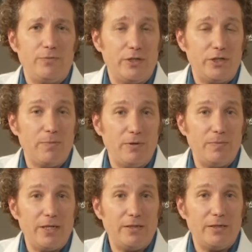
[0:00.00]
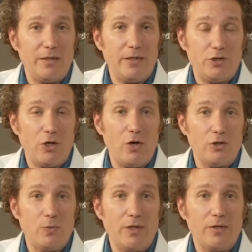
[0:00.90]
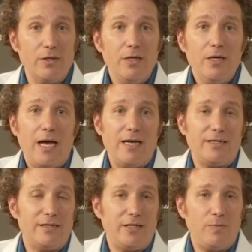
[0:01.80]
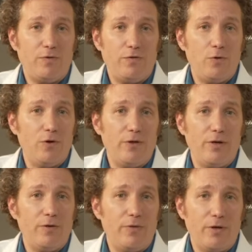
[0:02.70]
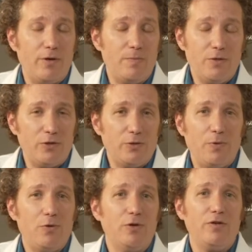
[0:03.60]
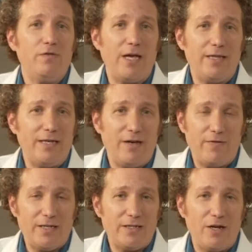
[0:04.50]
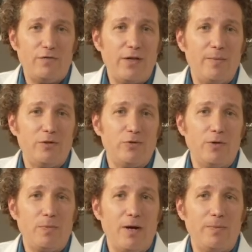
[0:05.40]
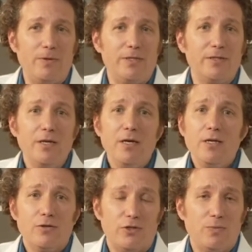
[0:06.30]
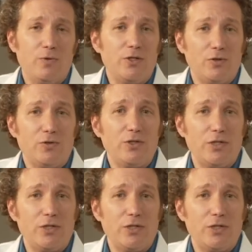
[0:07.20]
to supplement dogs with. As I said before, they're immune supportive and they have anti-inflammatory properties. There's some research to